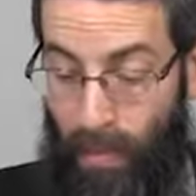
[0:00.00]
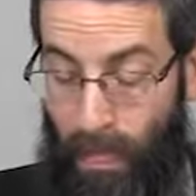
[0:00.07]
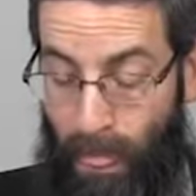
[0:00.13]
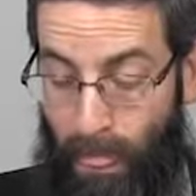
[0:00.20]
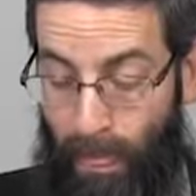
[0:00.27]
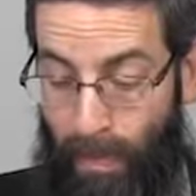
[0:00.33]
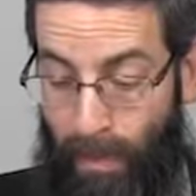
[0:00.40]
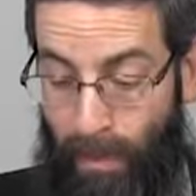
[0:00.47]

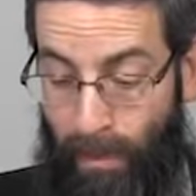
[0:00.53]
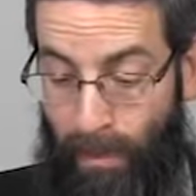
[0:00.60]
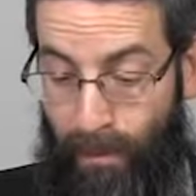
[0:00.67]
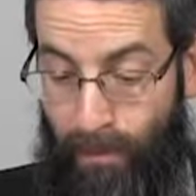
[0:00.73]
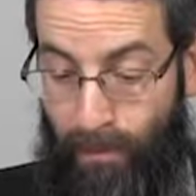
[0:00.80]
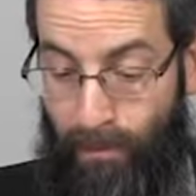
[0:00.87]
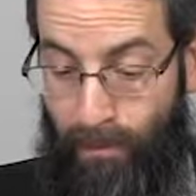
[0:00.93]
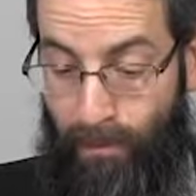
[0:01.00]

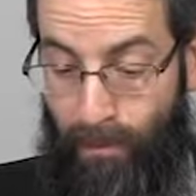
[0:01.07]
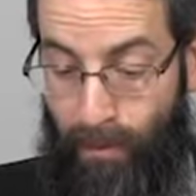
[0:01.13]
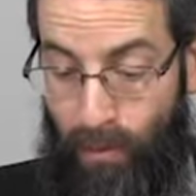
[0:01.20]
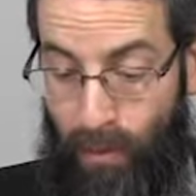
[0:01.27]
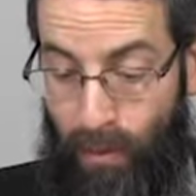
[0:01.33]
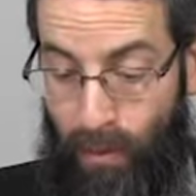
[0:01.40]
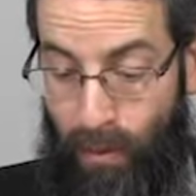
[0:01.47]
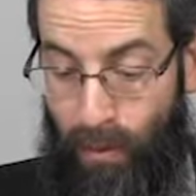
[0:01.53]

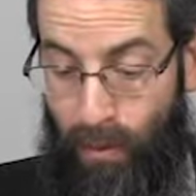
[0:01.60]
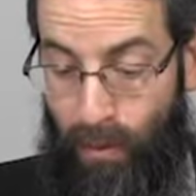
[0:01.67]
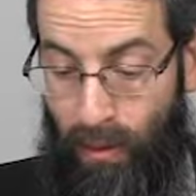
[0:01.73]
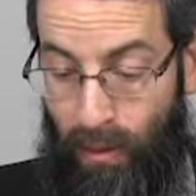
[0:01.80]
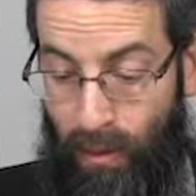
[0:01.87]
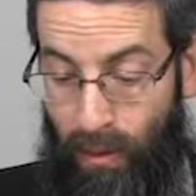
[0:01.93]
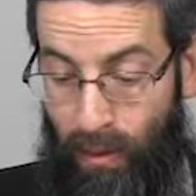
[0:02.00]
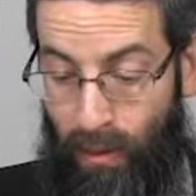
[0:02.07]

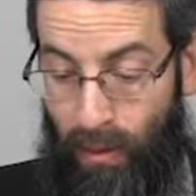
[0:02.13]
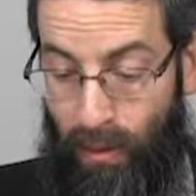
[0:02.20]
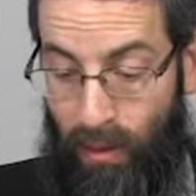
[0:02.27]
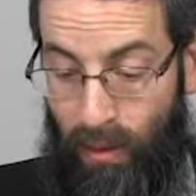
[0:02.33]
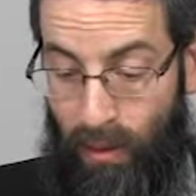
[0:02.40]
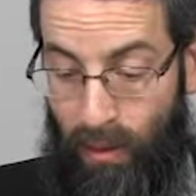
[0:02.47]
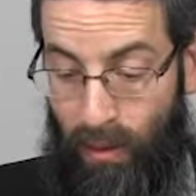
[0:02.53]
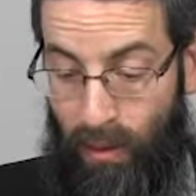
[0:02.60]

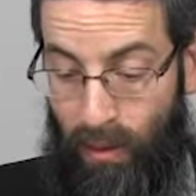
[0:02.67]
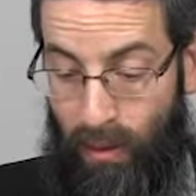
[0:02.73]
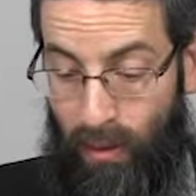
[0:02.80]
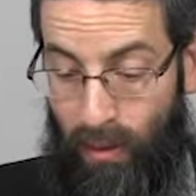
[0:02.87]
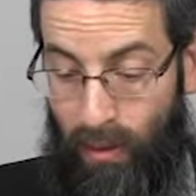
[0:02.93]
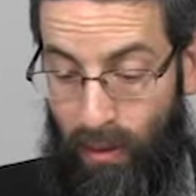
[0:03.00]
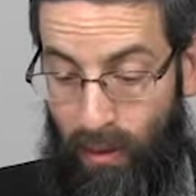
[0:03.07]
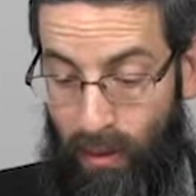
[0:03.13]

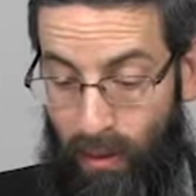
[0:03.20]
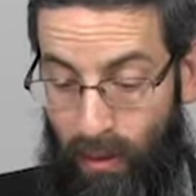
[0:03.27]
No one is speaking in this clip.